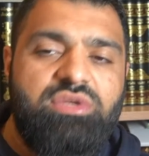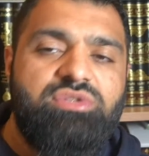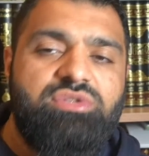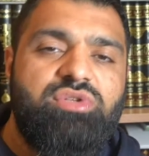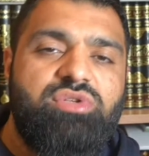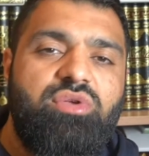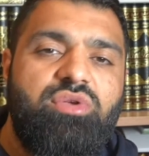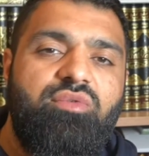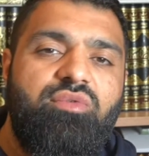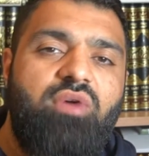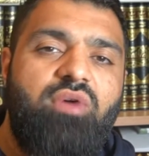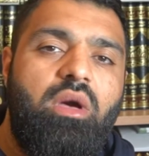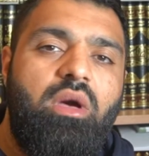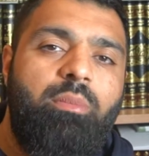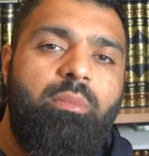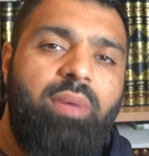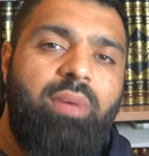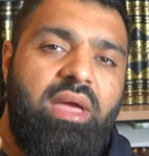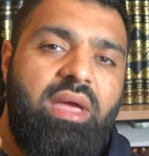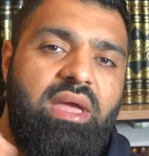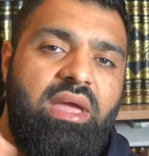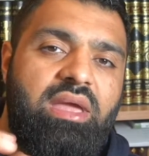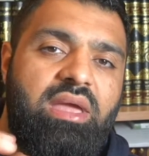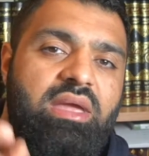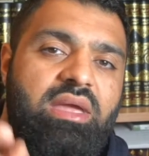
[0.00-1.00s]
So you've got to
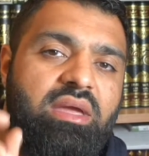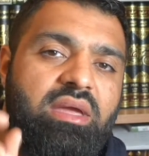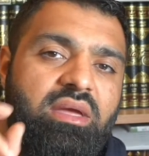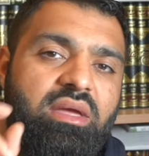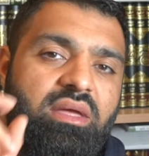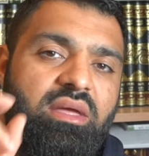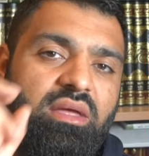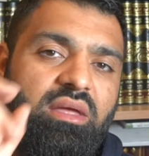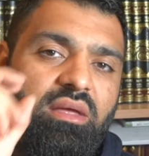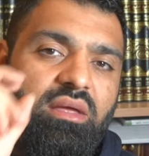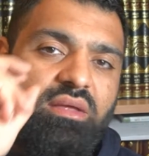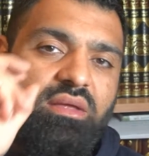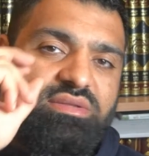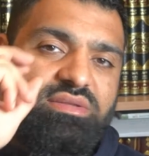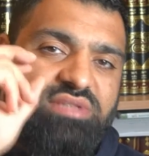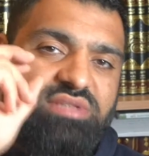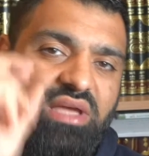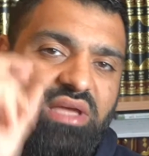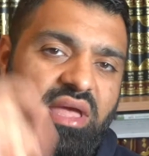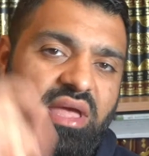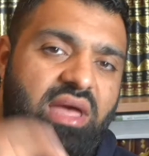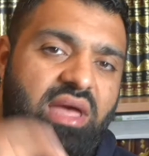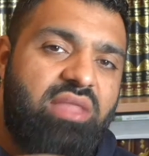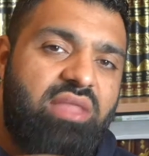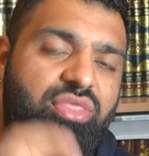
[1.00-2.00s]
pay
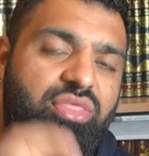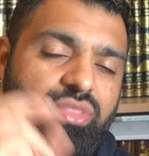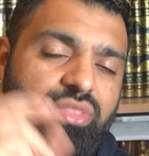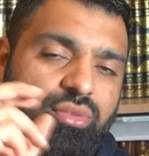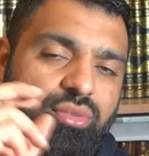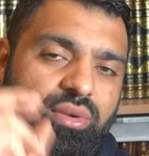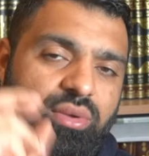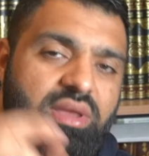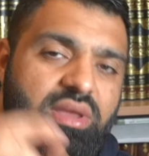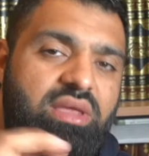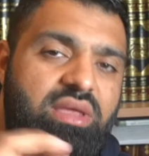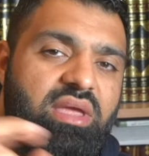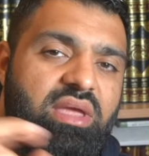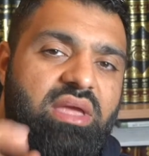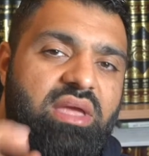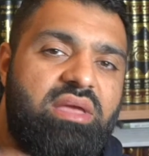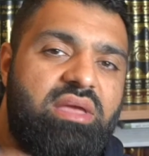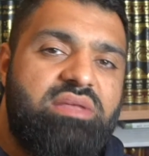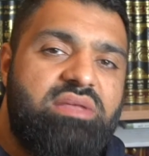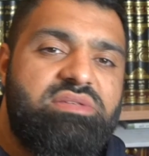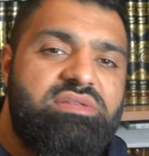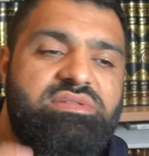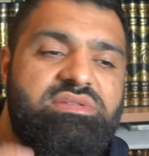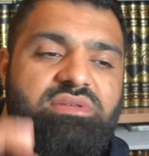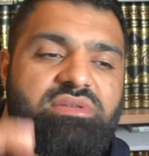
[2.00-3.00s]
zakat 3
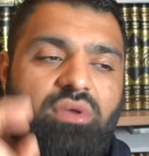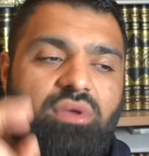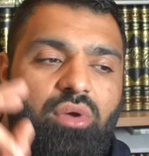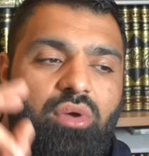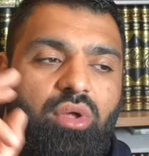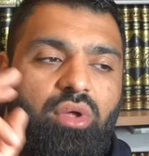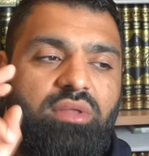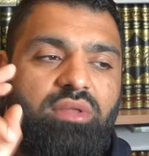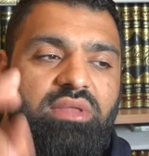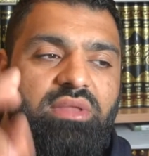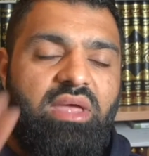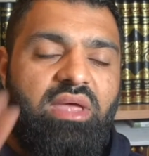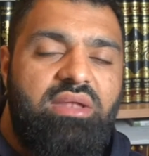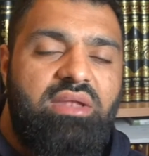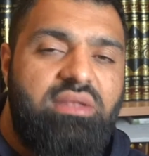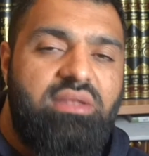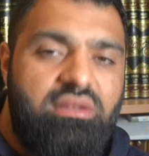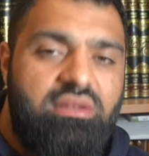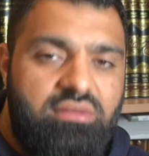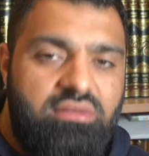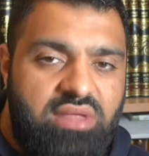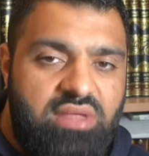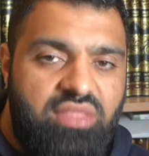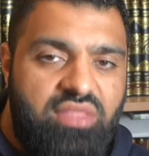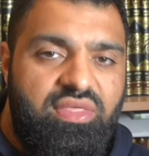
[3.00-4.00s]
years on that
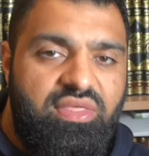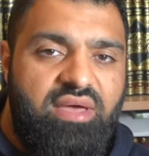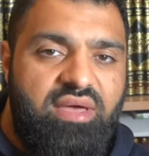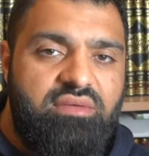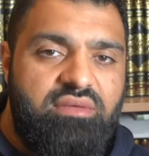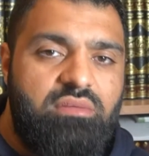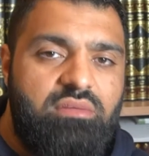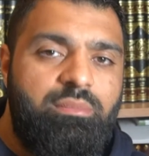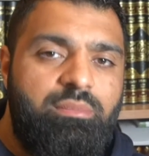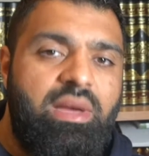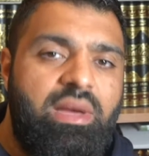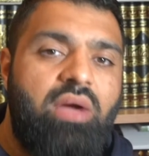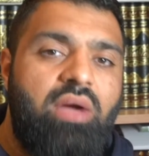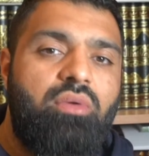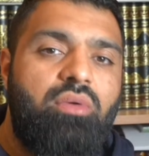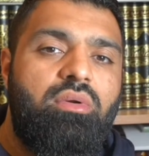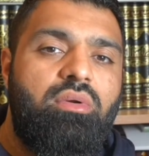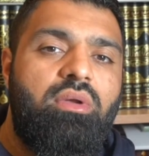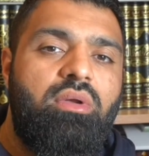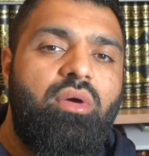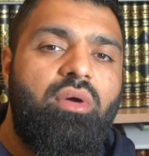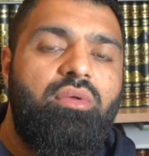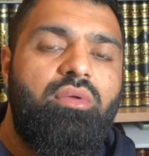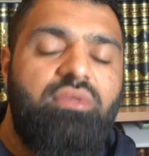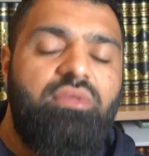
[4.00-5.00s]
£10,000.
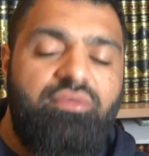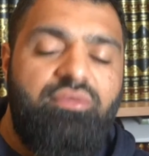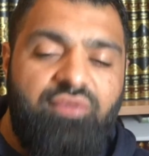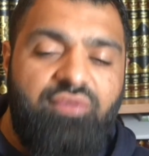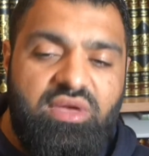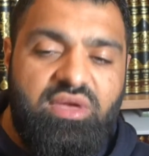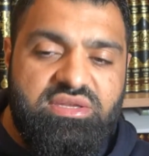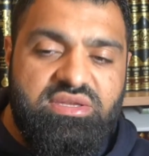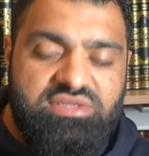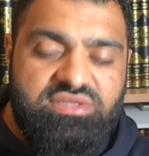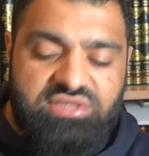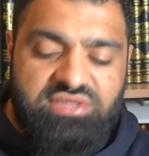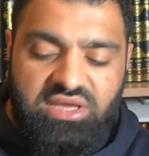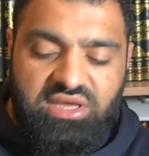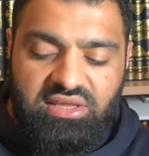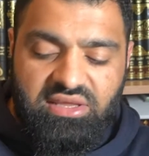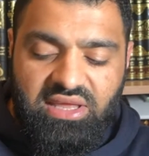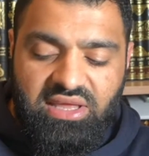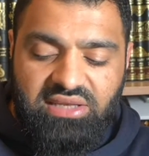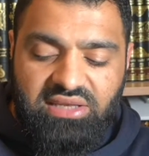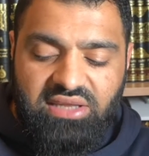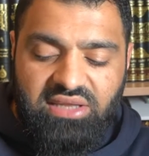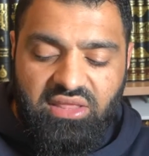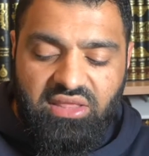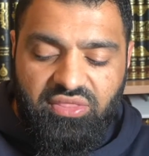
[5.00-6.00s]
Now on the first year,
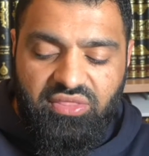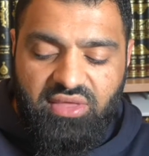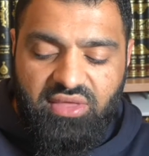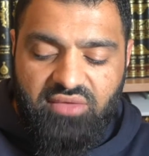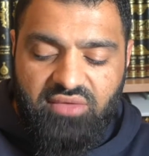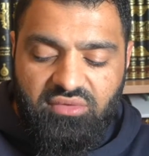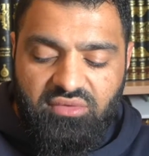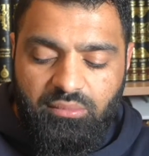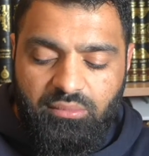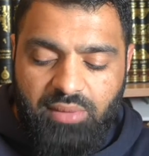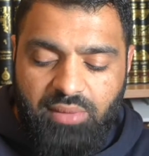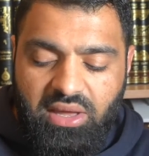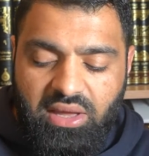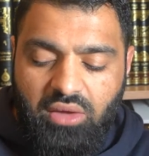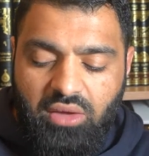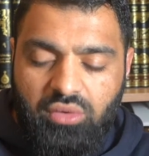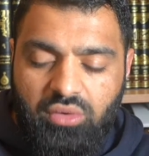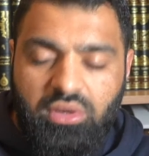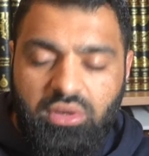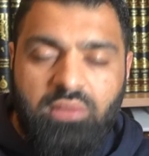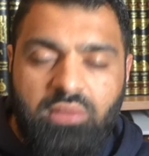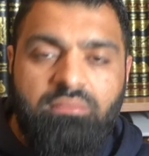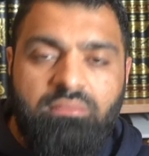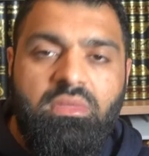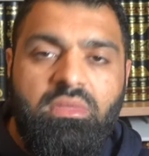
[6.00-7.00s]
that
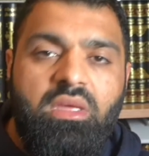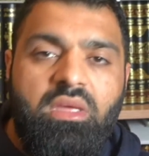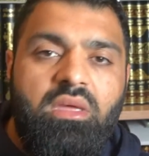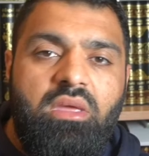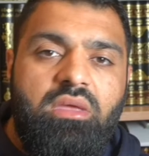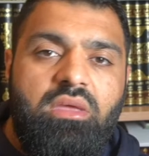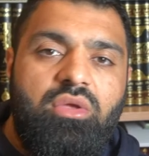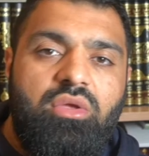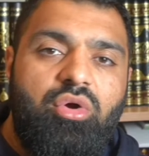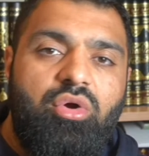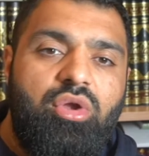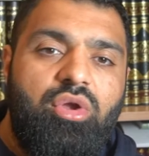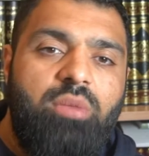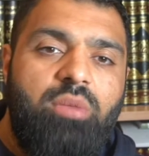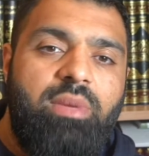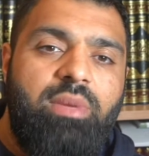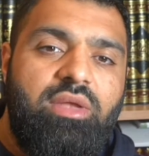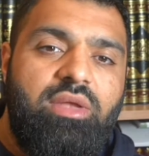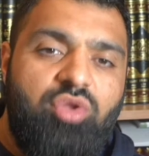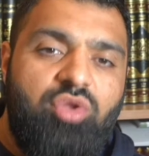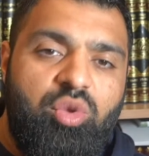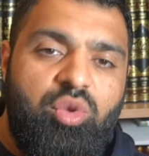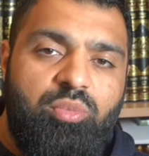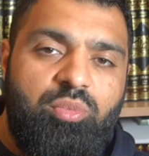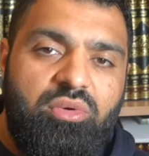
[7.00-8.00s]
£10,000, you're going to pay
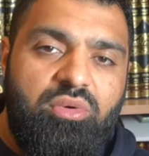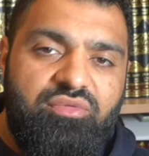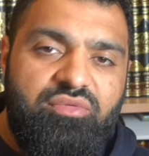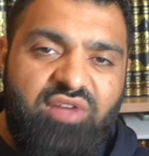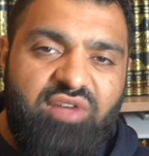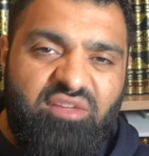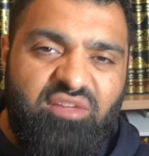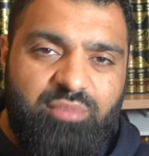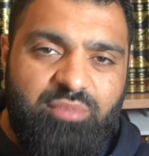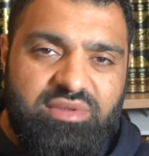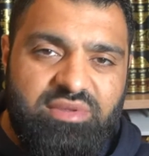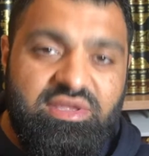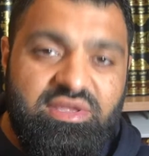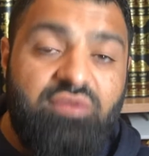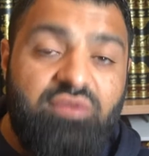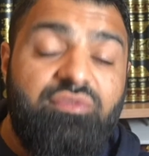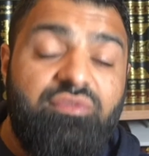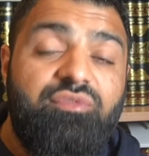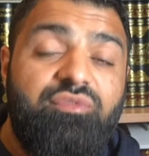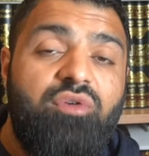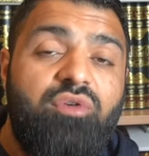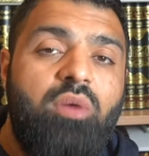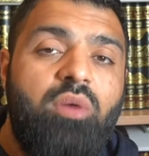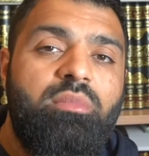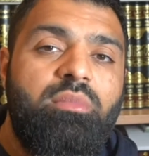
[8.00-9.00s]
2.5%
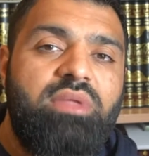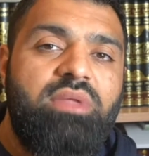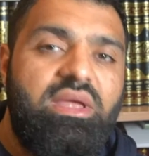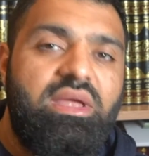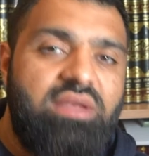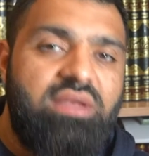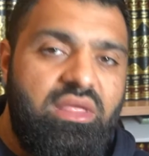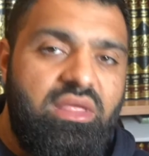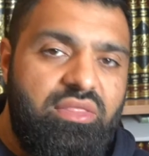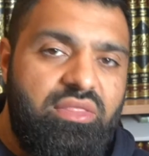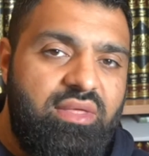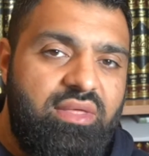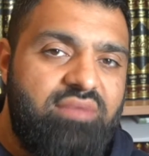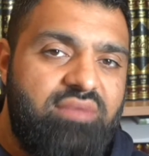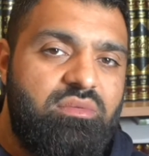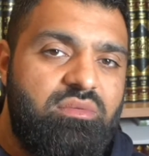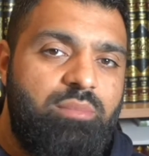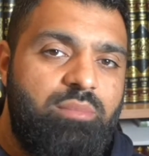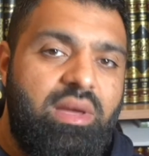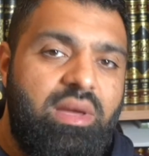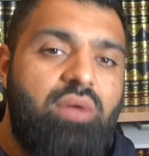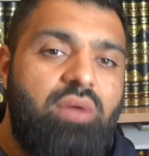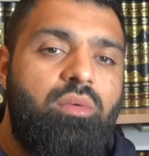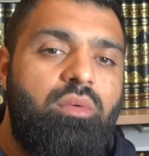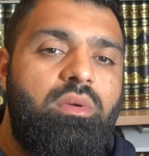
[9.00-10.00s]
from that
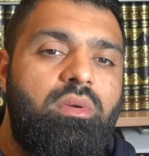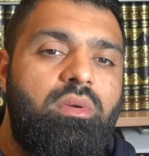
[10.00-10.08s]
£10,000.